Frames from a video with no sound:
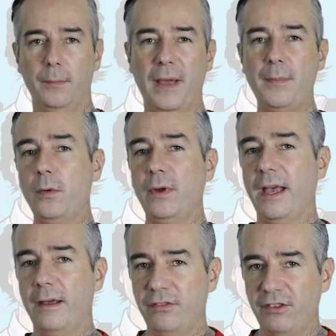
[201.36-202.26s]
Maybe we
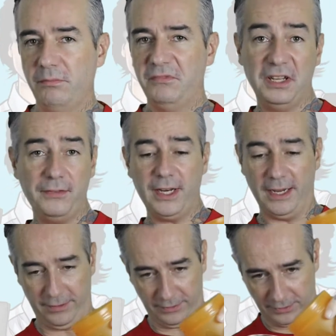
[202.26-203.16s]
have some
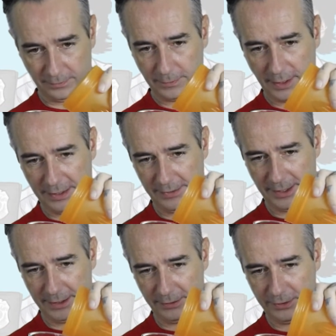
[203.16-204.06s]
dividends, add
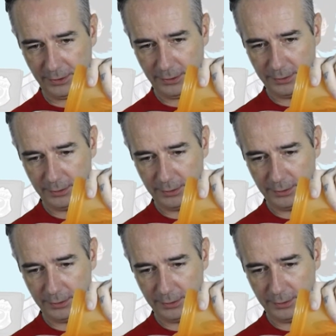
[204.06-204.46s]
that into.